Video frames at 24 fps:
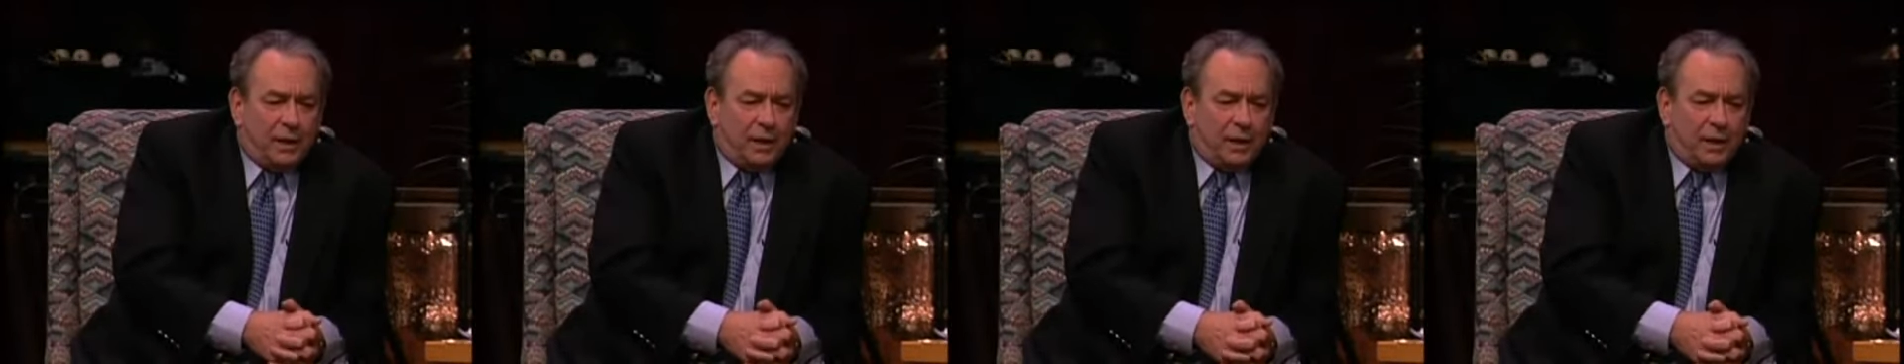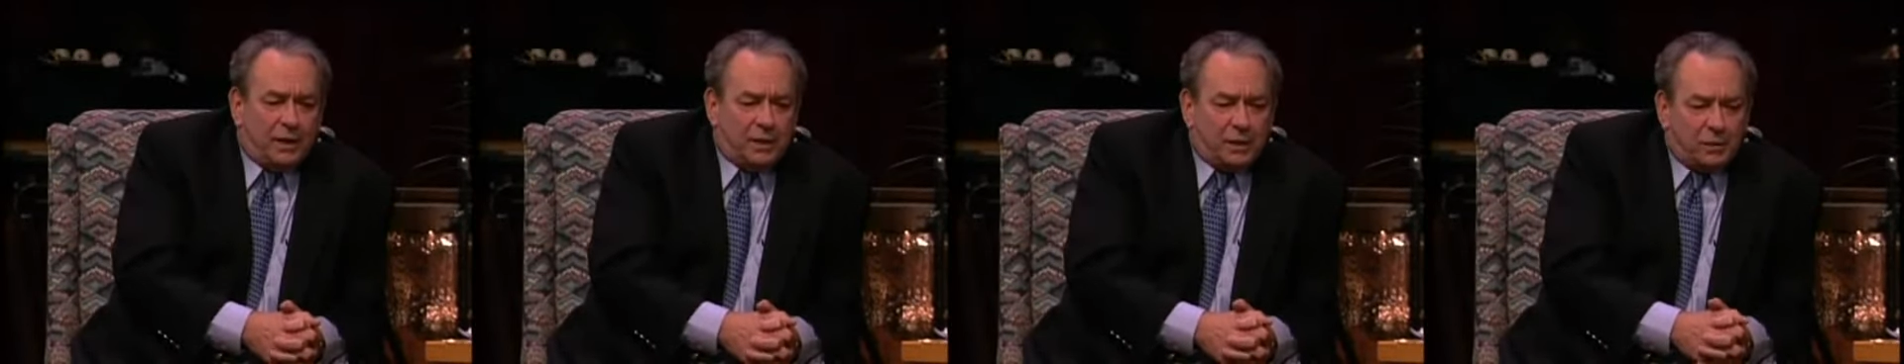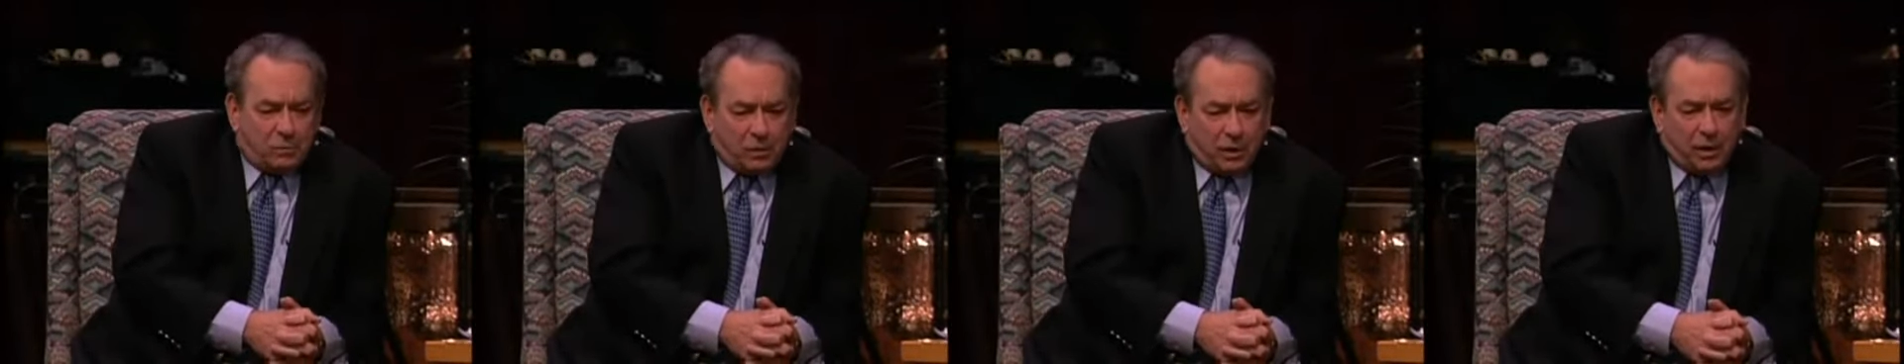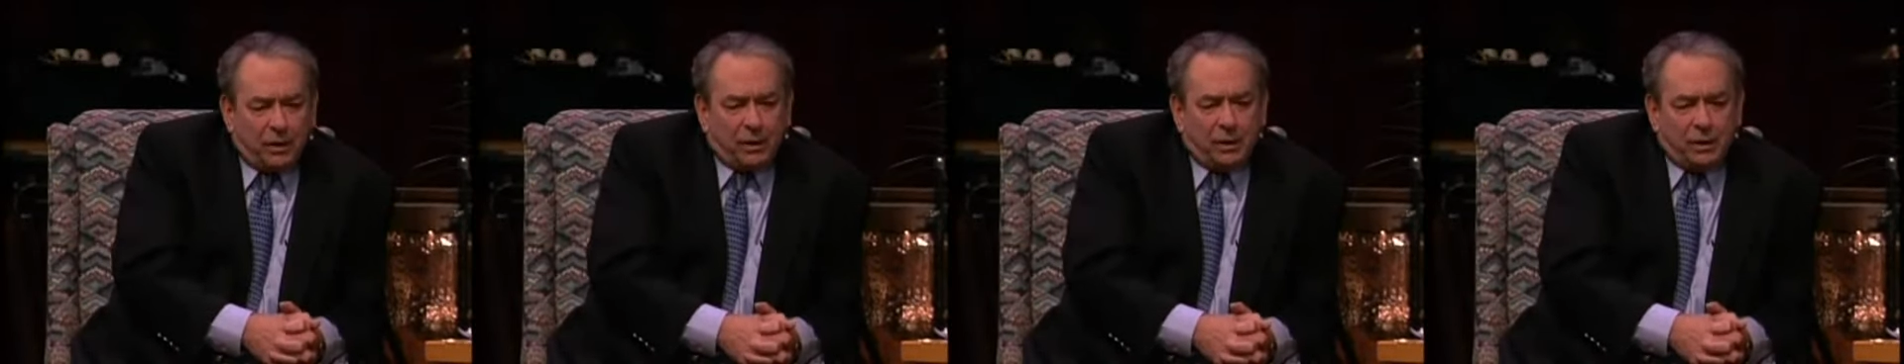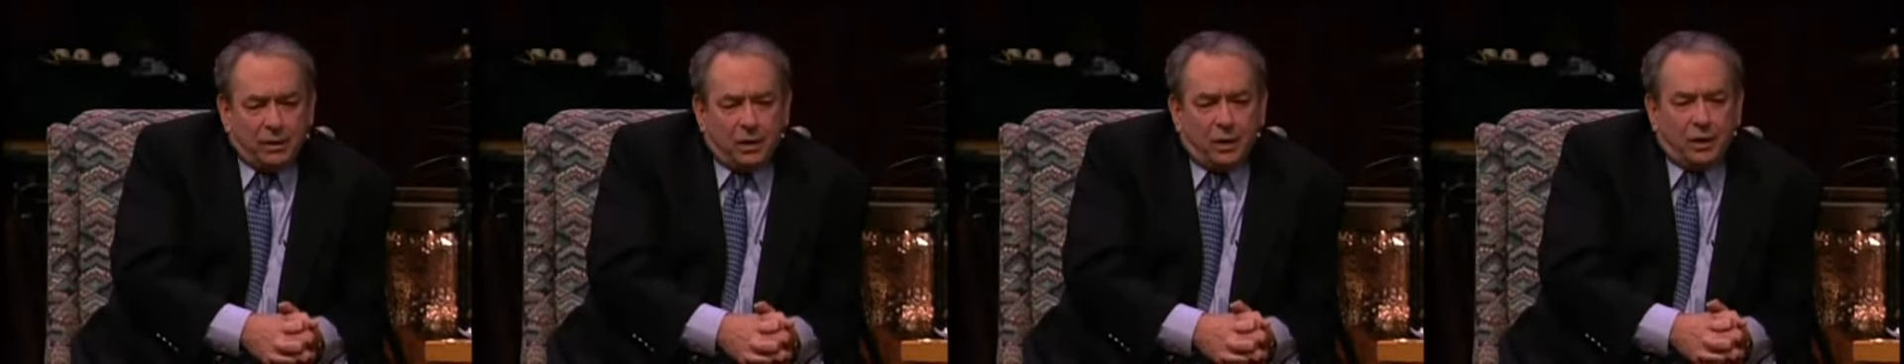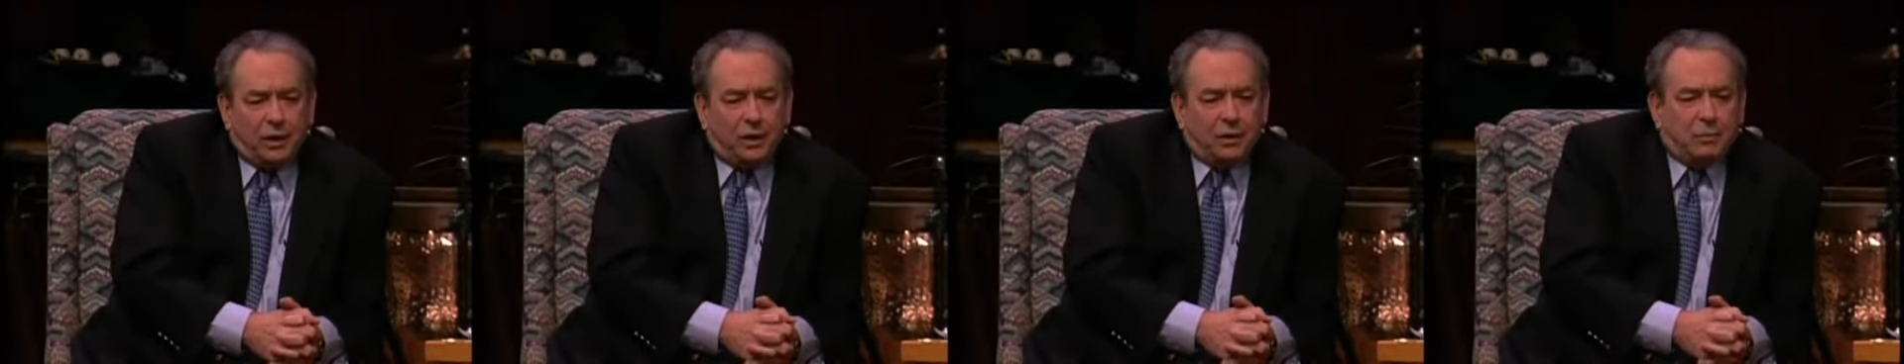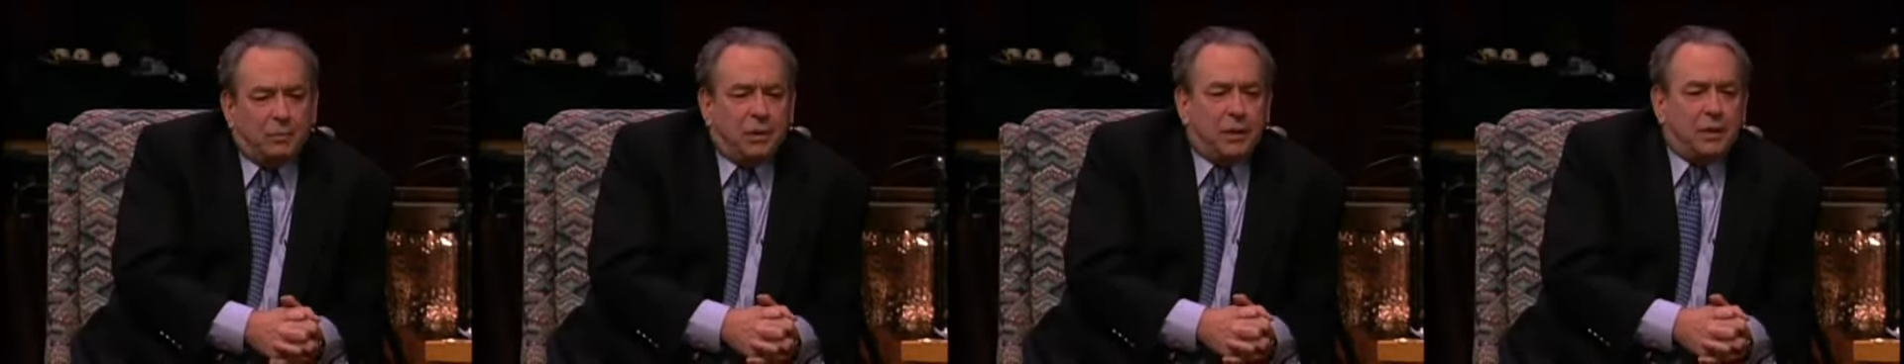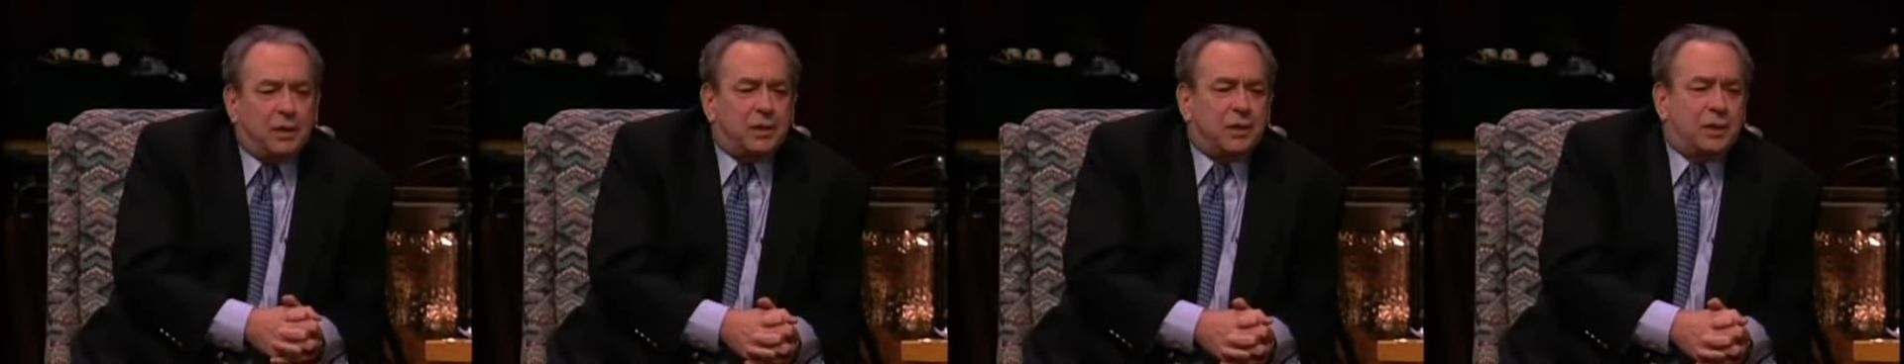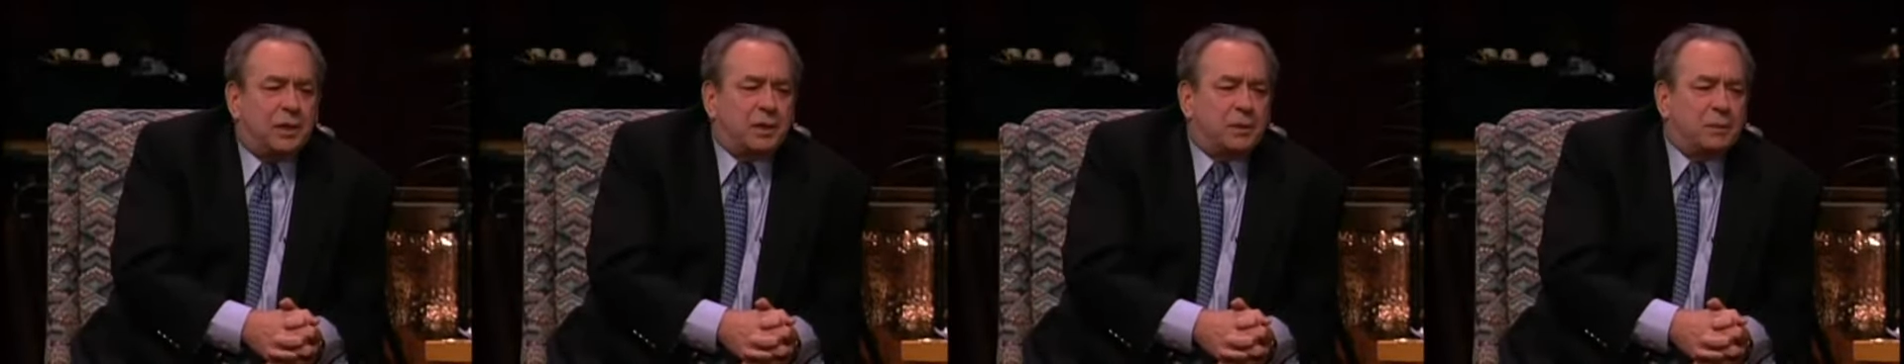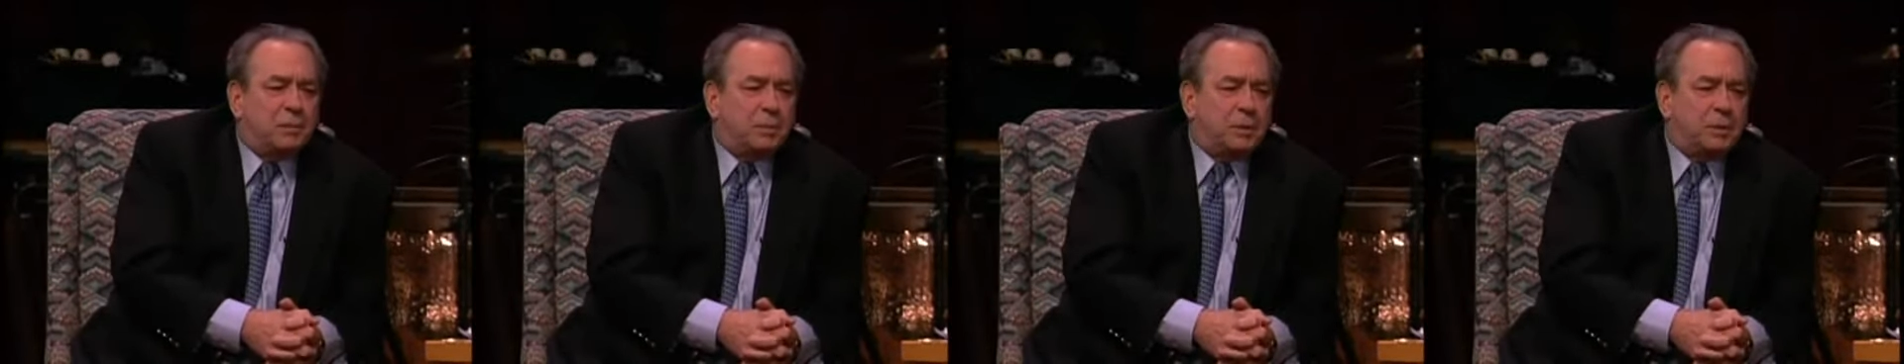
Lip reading: of the arguments that's